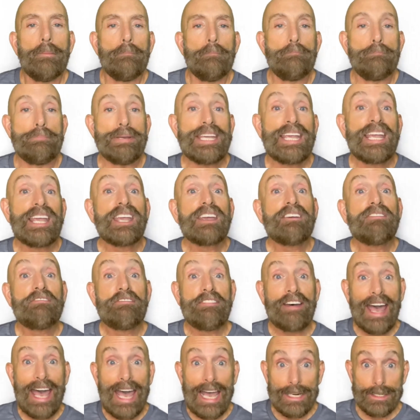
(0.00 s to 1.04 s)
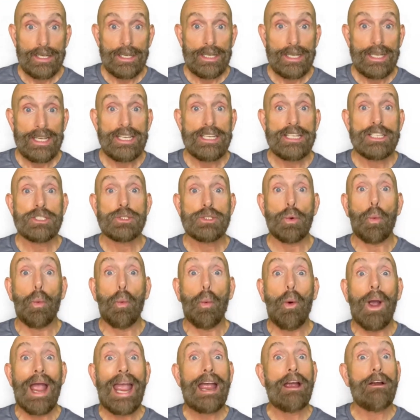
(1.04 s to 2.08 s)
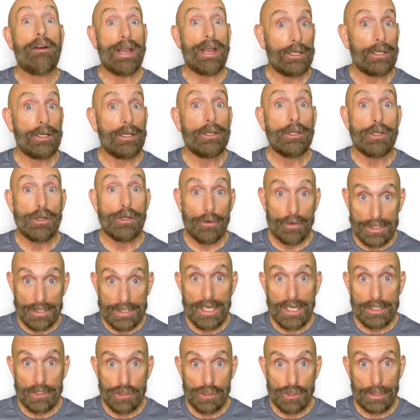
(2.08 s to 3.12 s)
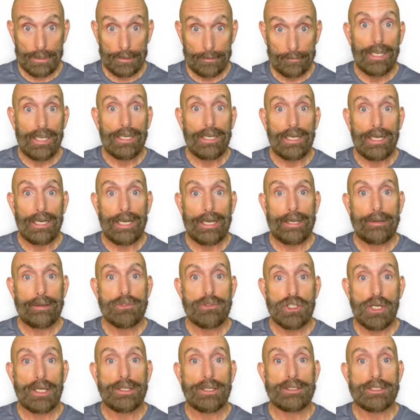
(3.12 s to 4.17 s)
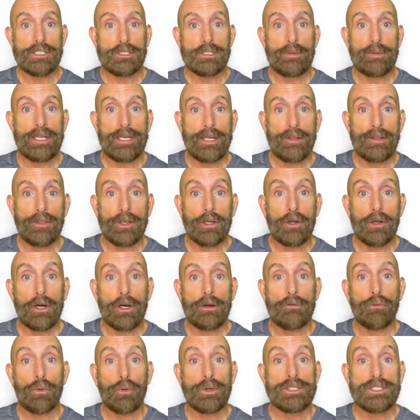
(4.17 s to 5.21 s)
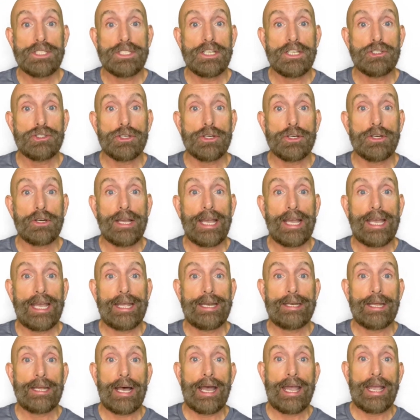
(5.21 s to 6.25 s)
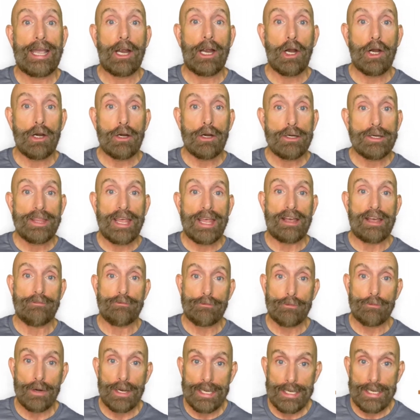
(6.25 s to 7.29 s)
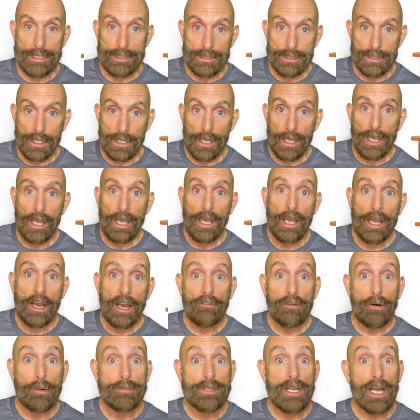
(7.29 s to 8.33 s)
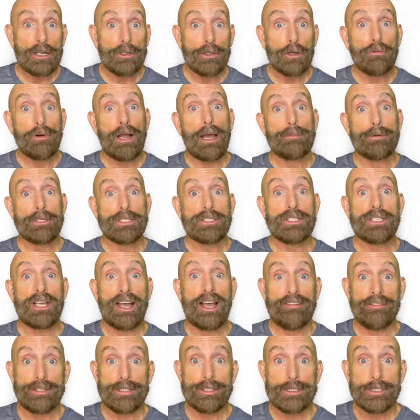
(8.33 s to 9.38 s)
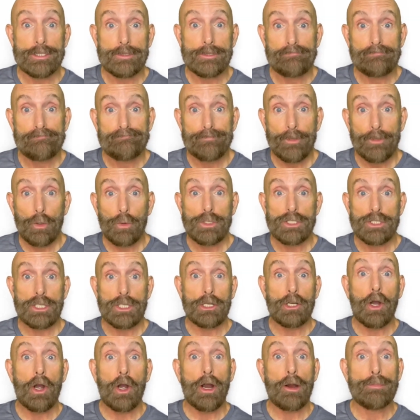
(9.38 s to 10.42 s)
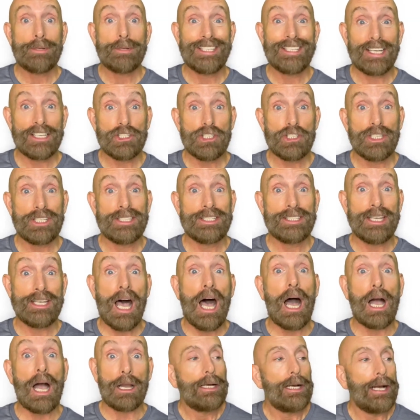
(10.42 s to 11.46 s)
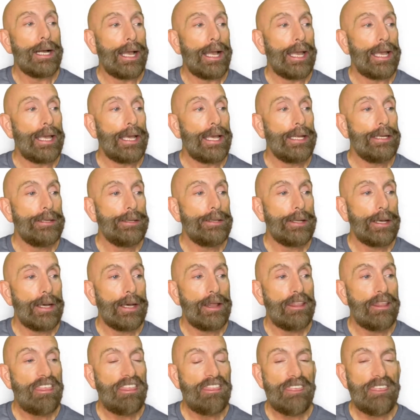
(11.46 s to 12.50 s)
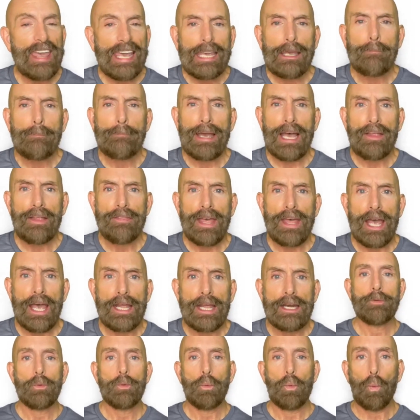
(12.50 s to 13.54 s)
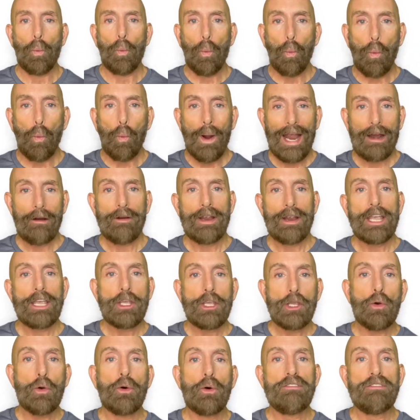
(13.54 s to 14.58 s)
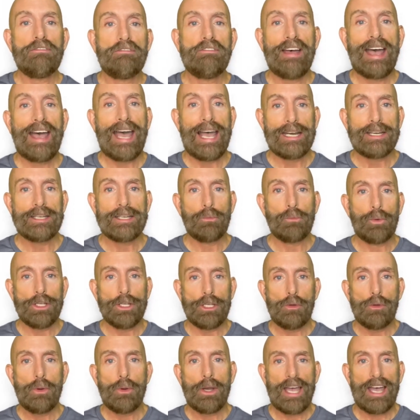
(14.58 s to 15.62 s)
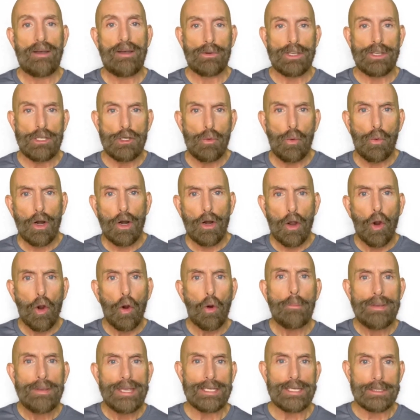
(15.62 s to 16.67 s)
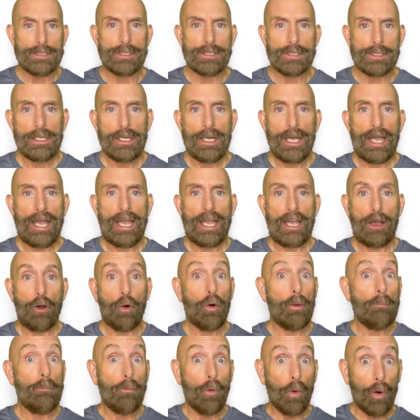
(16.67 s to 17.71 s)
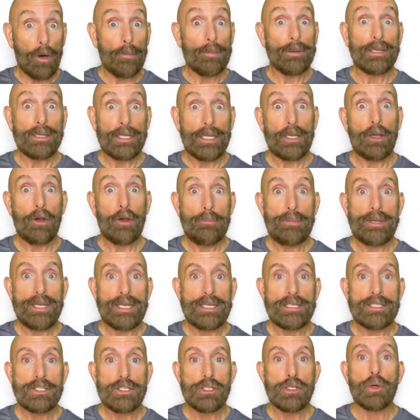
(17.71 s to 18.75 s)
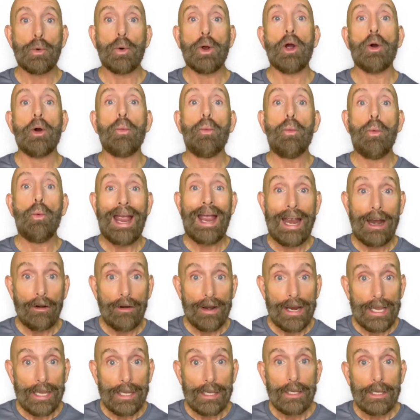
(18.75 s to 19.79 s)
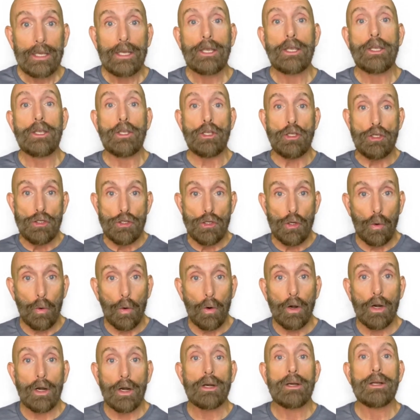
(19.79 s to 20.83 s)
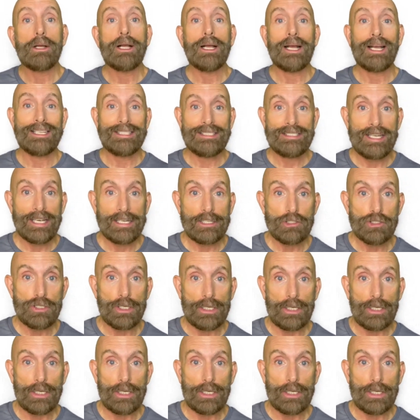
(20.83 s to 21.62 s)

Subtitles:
Being fat is wearing your addiction. I am John Laspina, the Carnivore teacher, and I heard that phrase from Dr. Robert Sivas, who is the carb addiction doc. And think about that. Wearing your fat. When you are obese or morbidly obese, you are wearing your addiction.